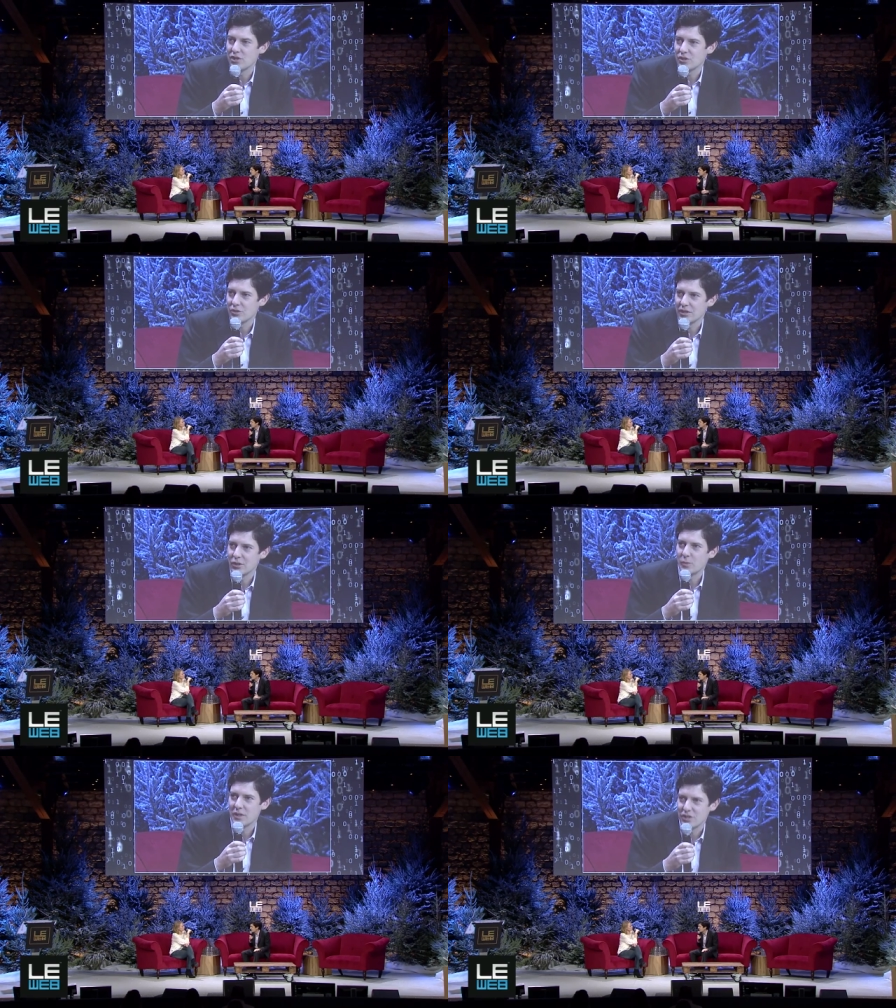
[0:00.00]
Yellow
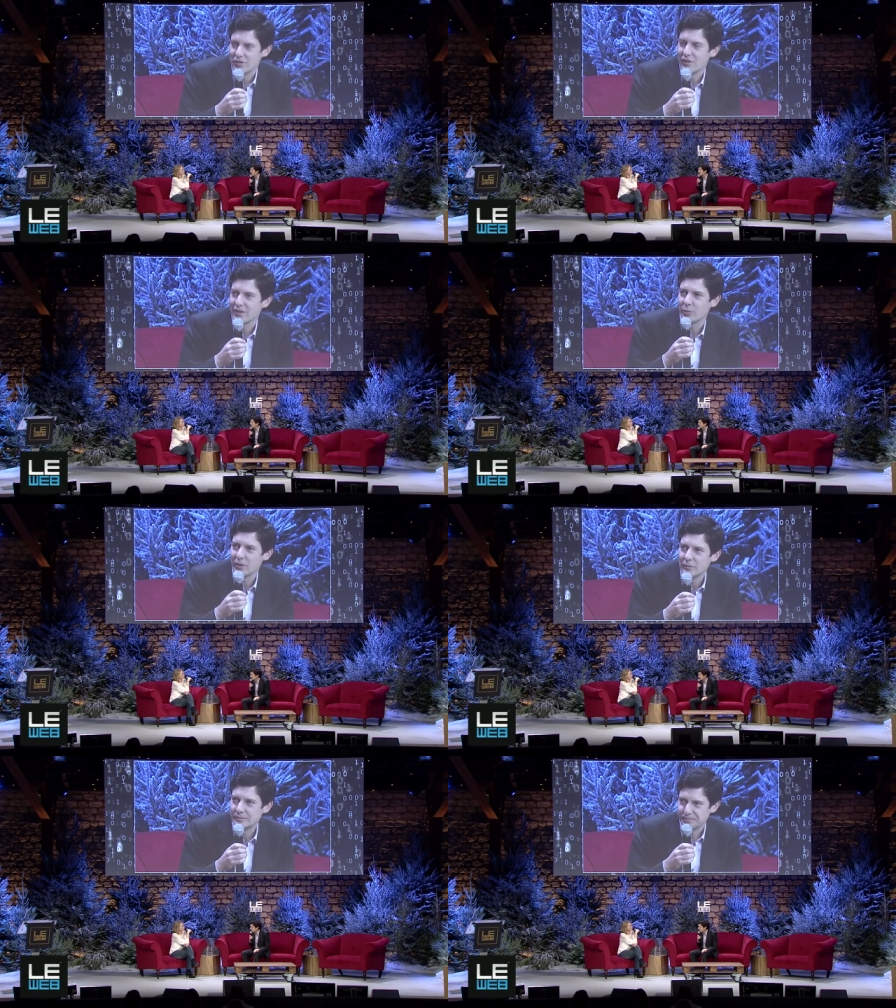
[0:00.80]
Pages, for example.
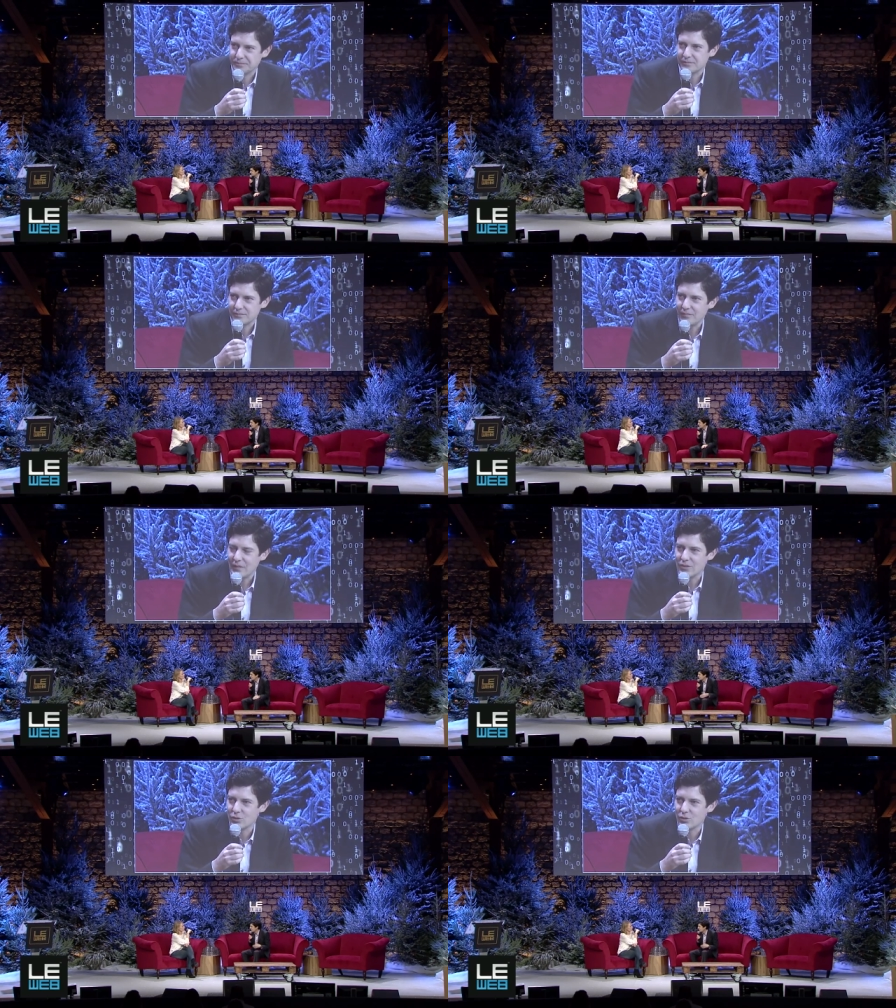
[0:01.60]
So it